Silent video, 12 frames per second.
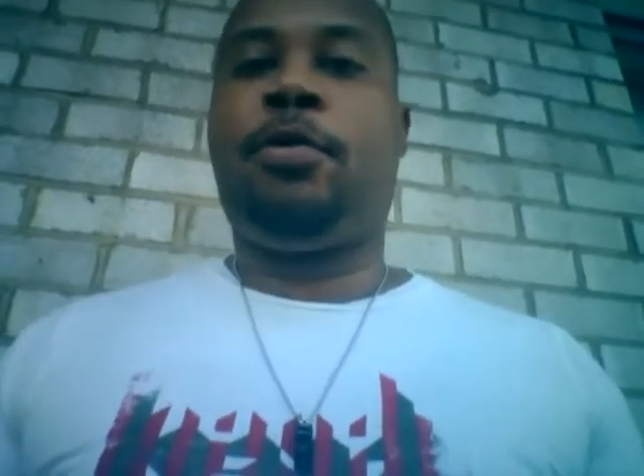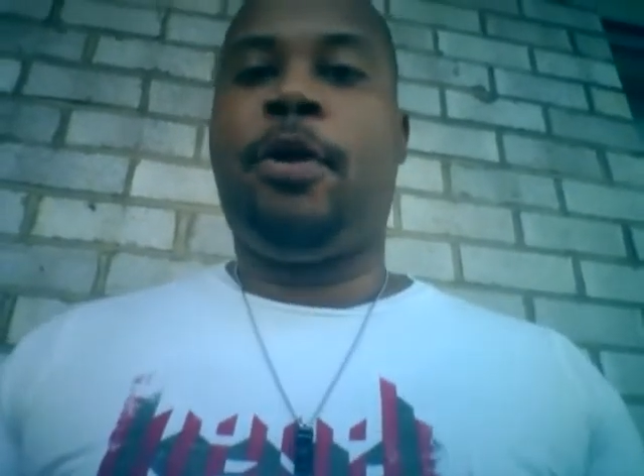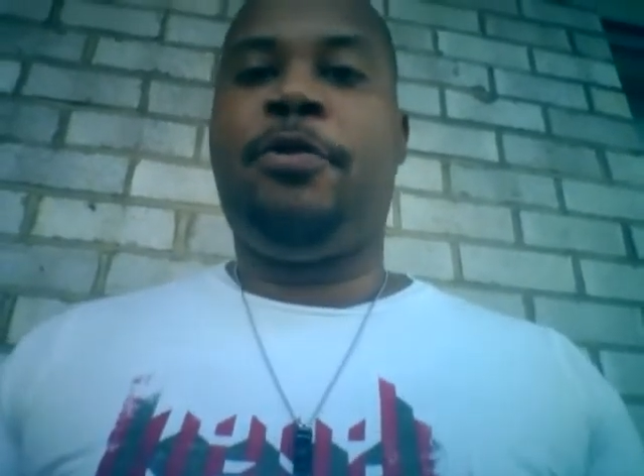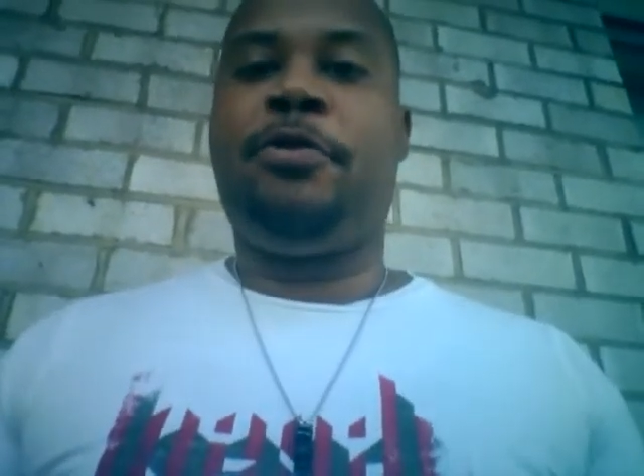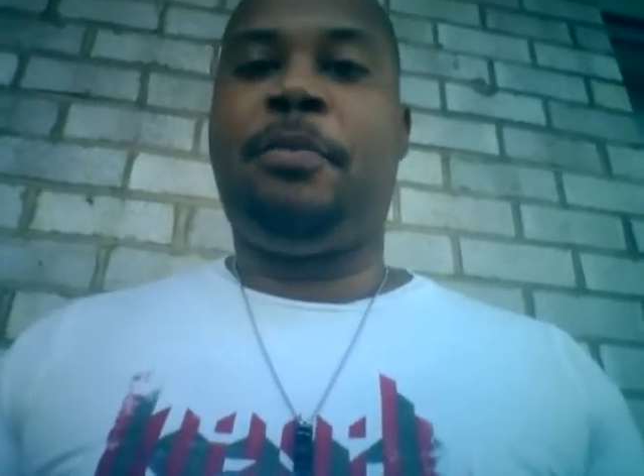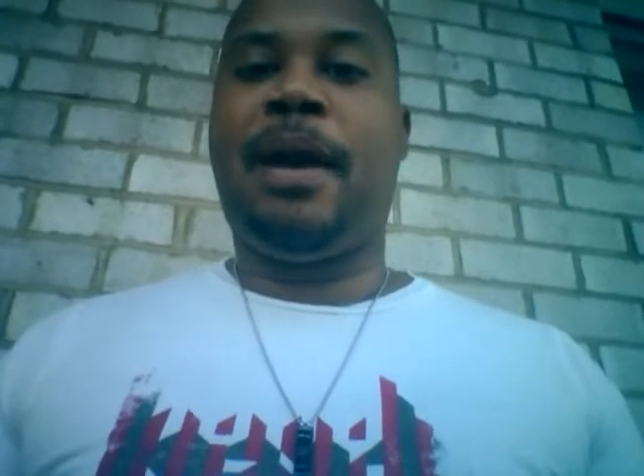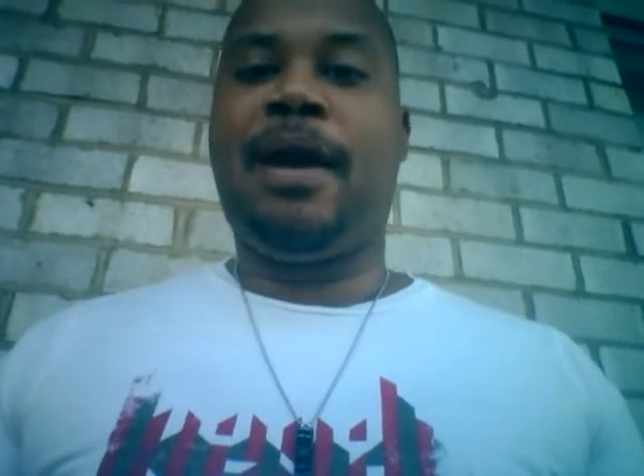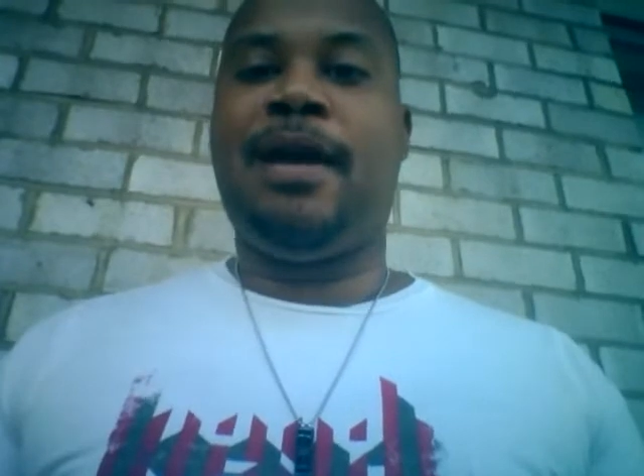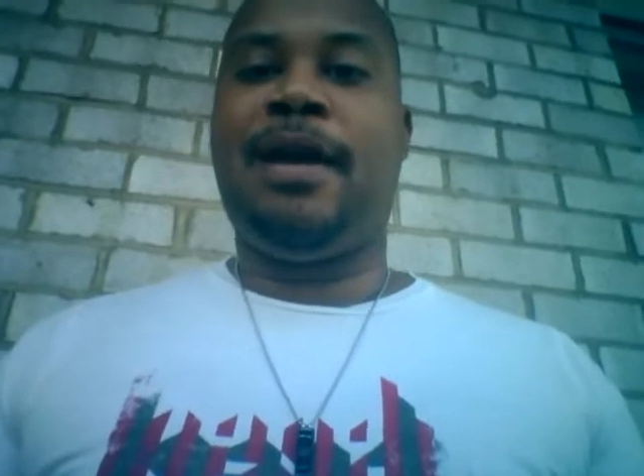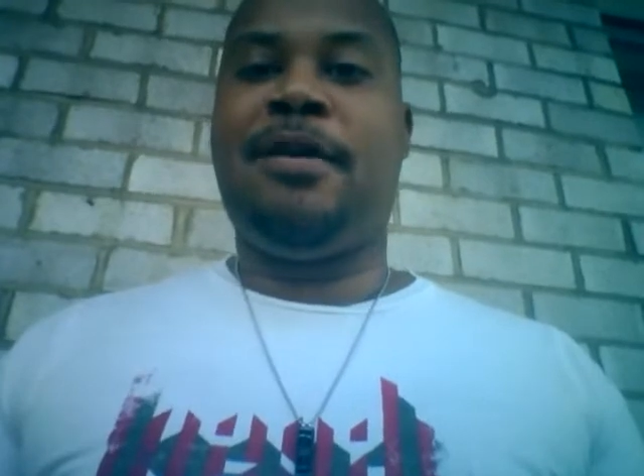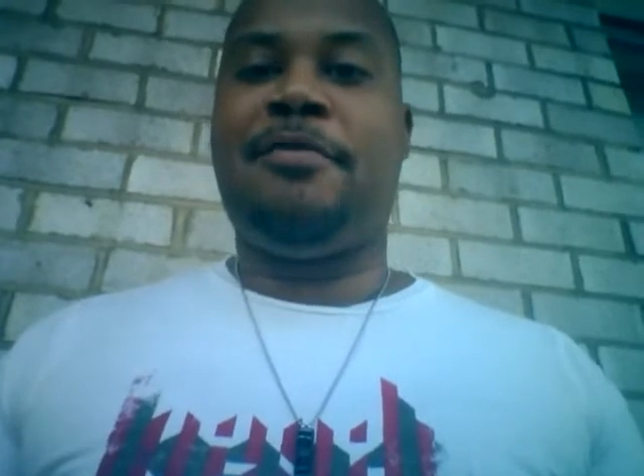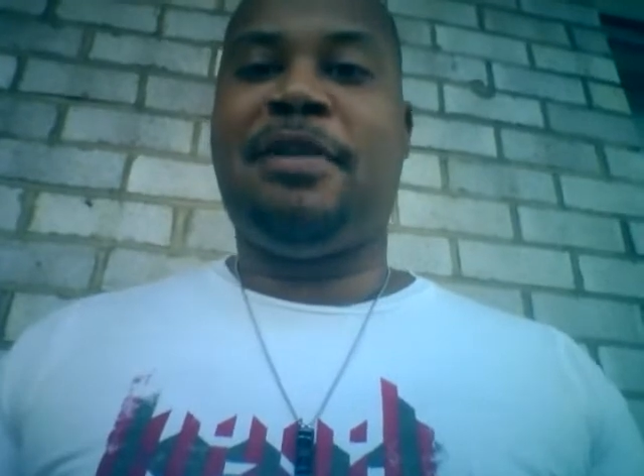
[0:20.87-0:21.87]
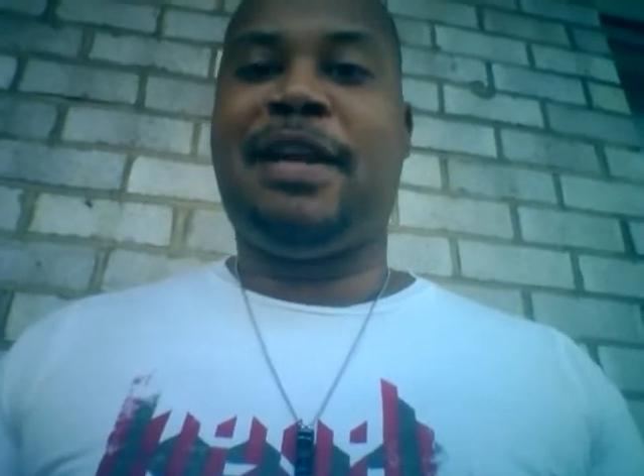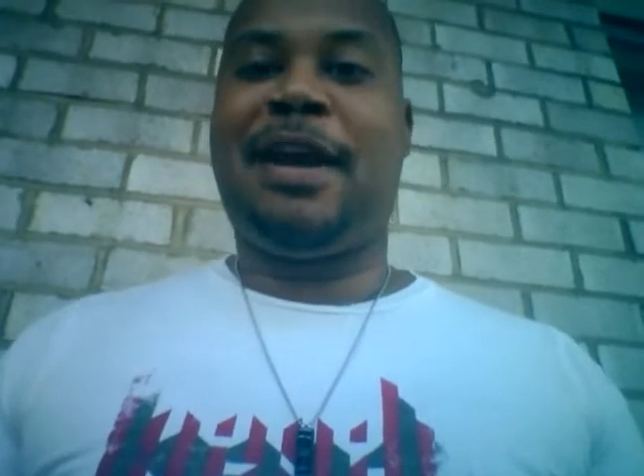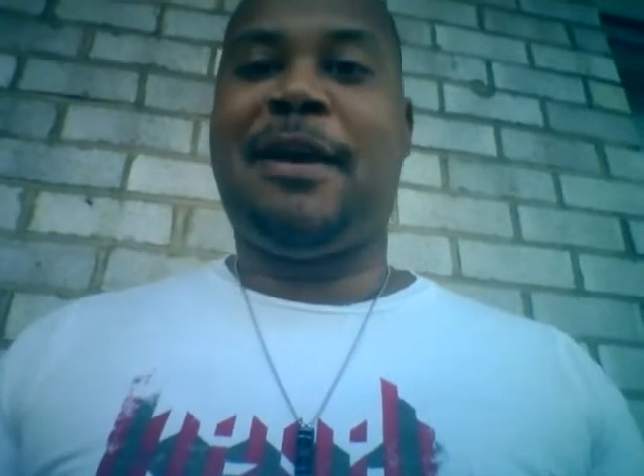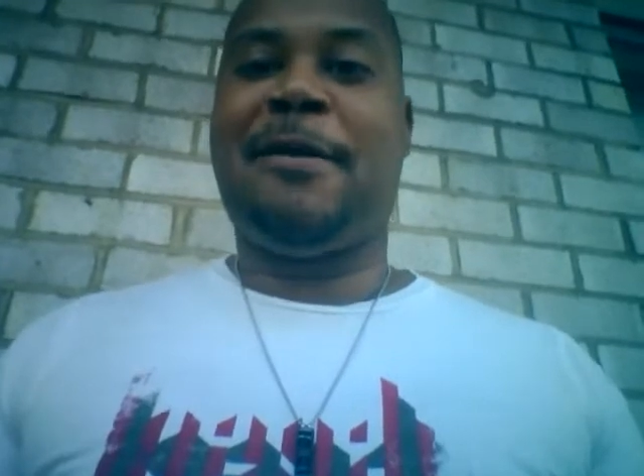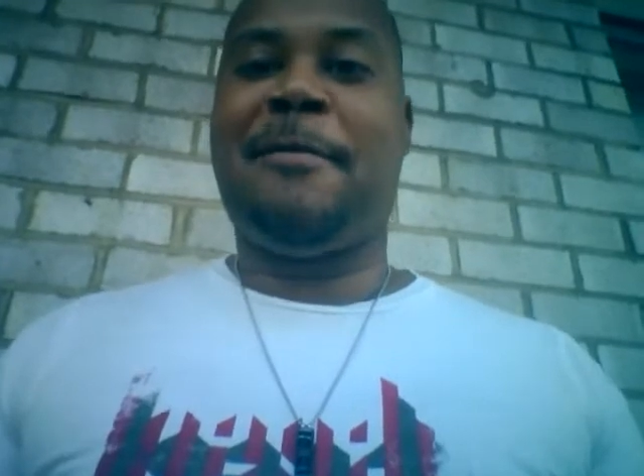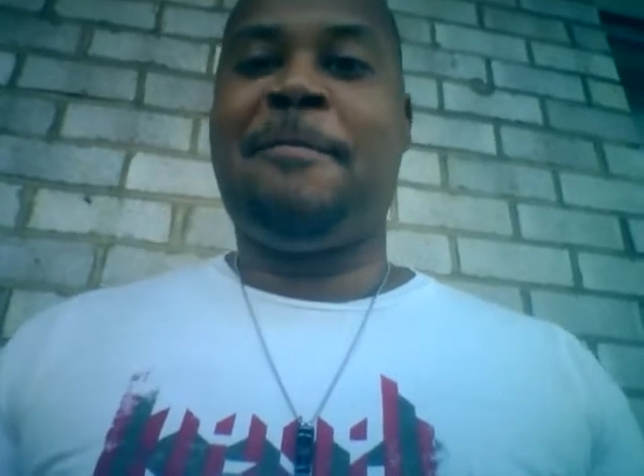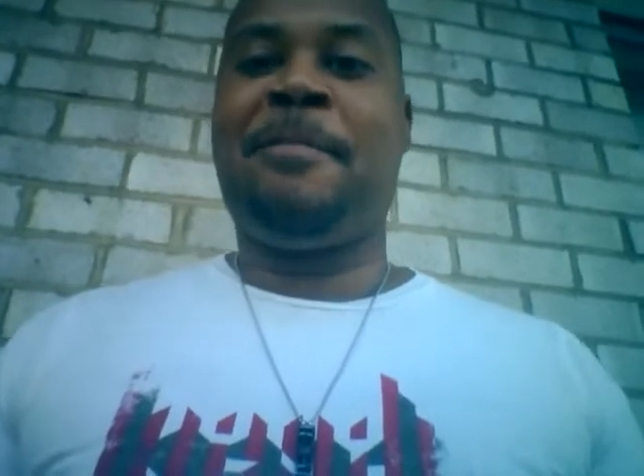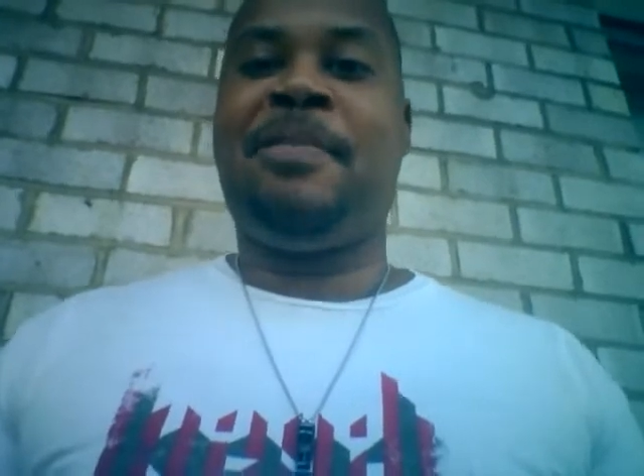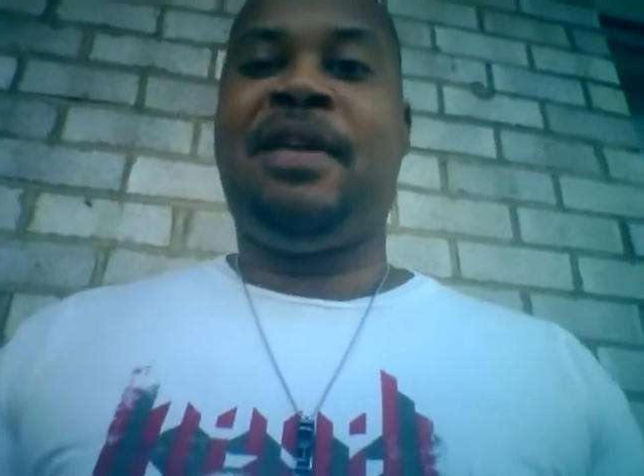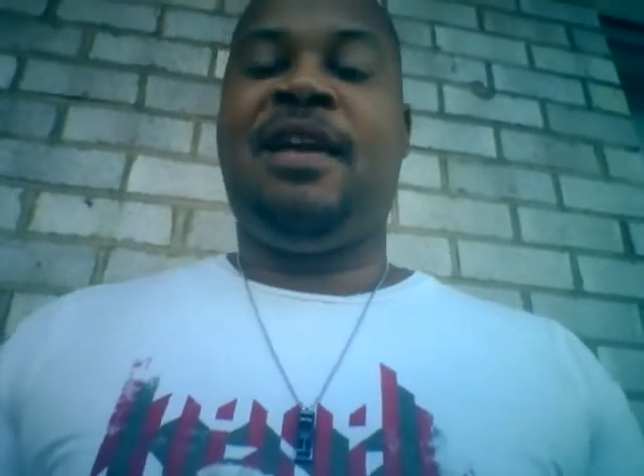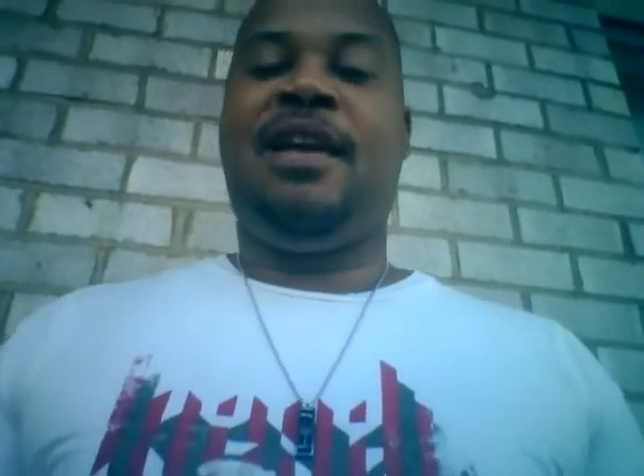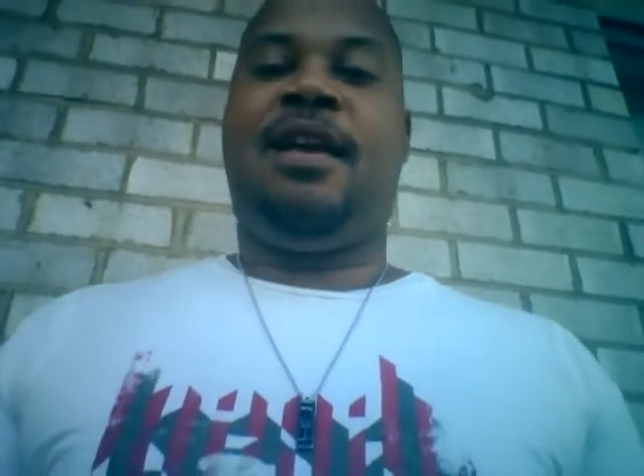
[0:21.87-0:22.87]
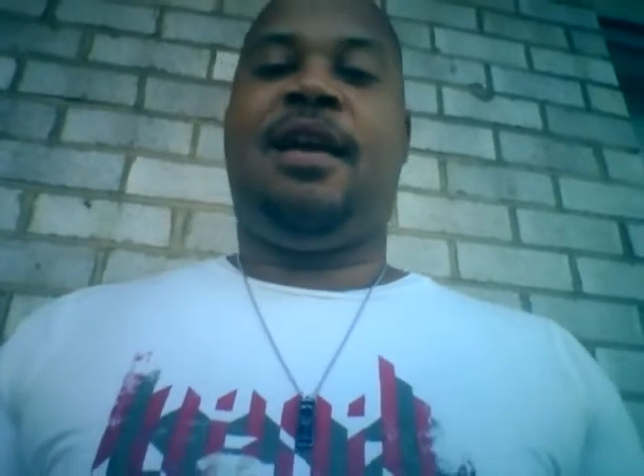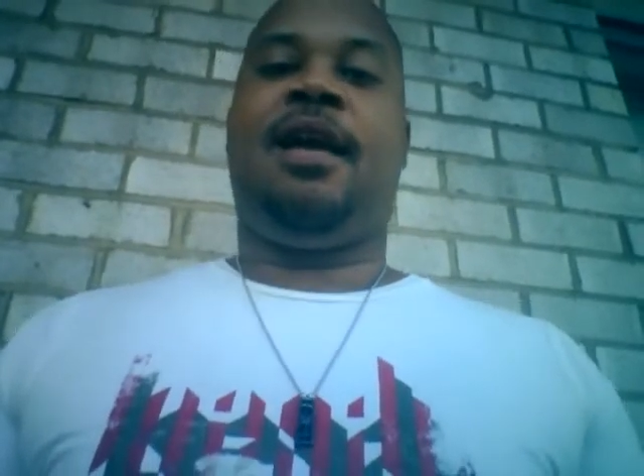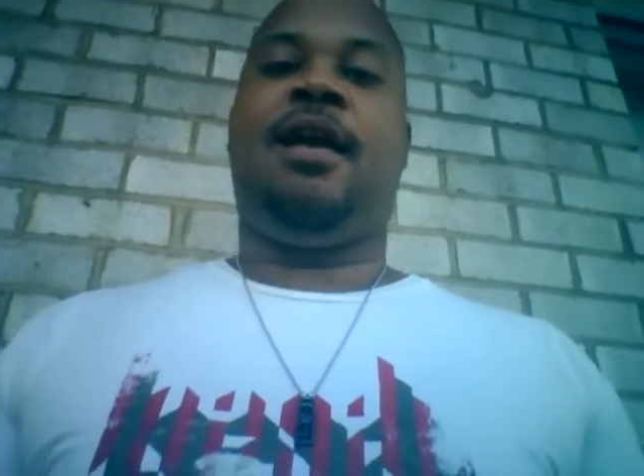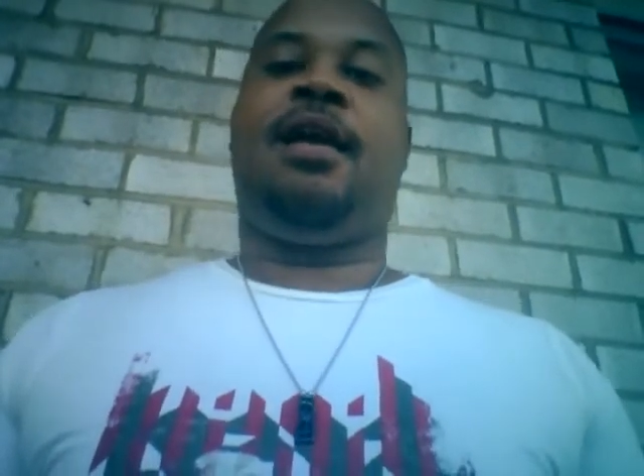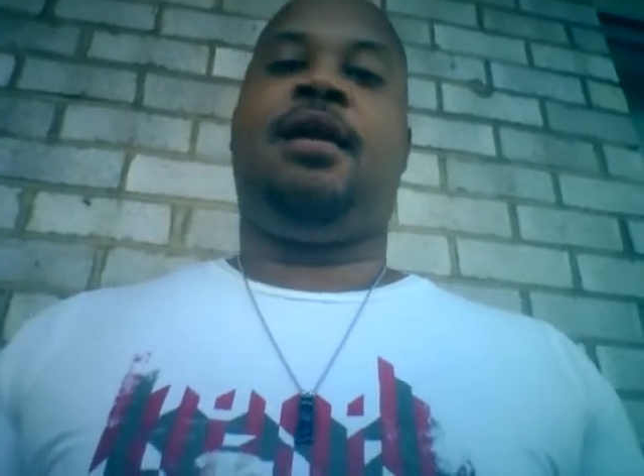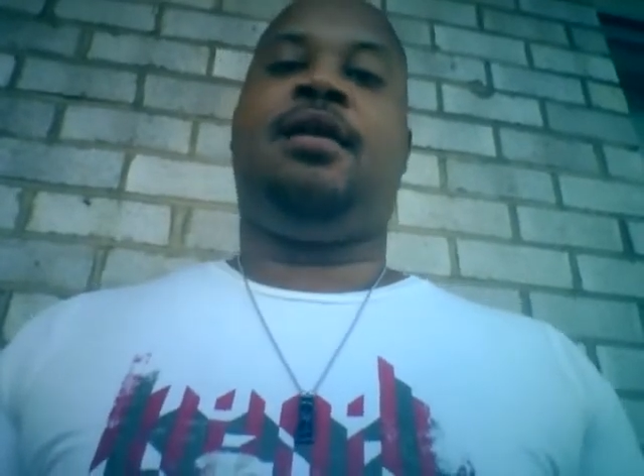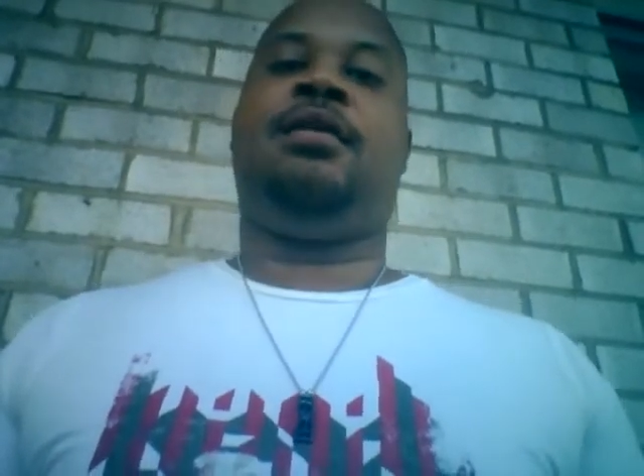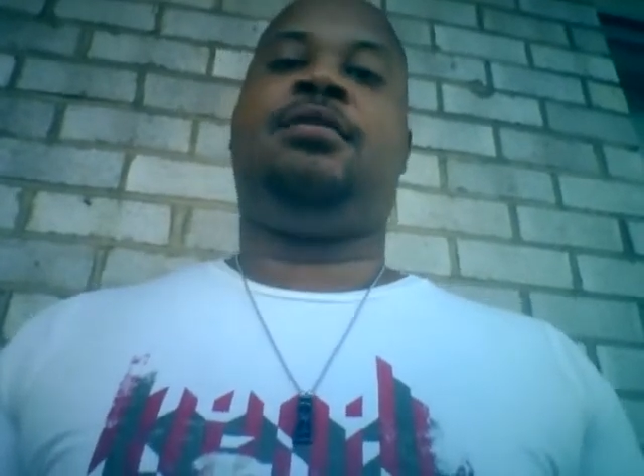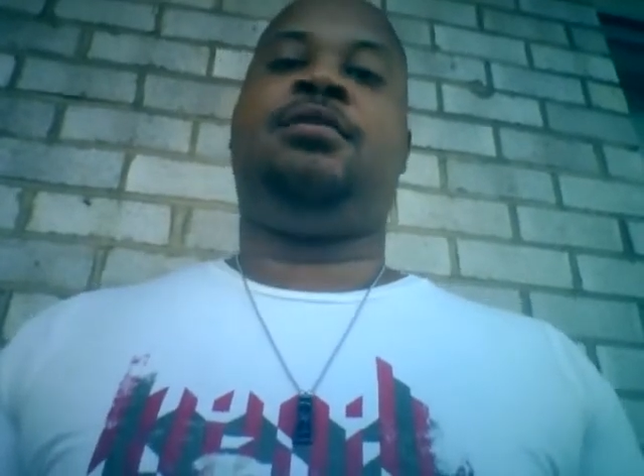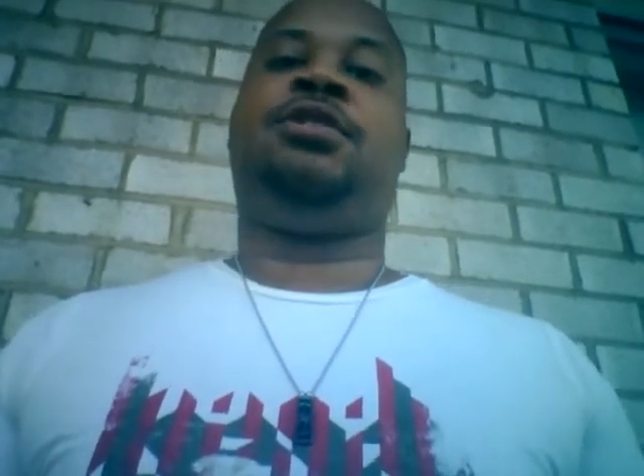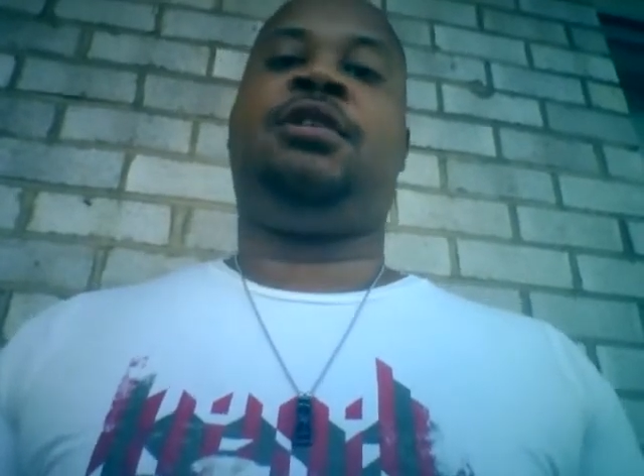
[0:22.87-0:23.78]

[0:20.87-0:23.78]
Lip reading: run through my head every day, and